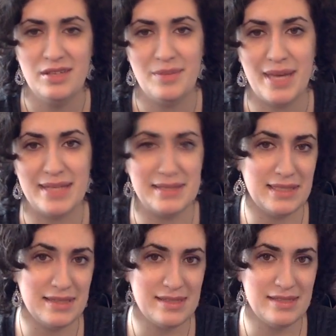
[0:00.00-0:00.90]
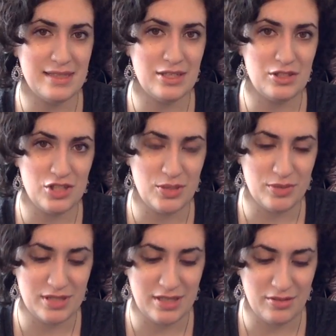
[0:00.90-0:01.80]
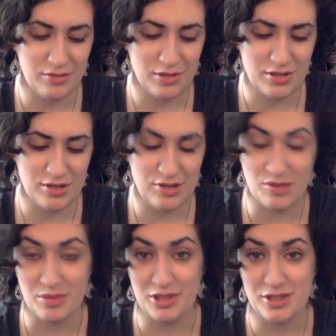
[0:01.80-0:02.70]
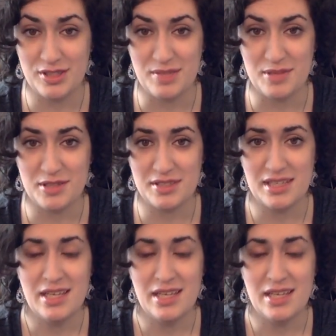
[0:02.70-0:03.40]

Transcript: magazines that she puts out once a year, or books, ebooks.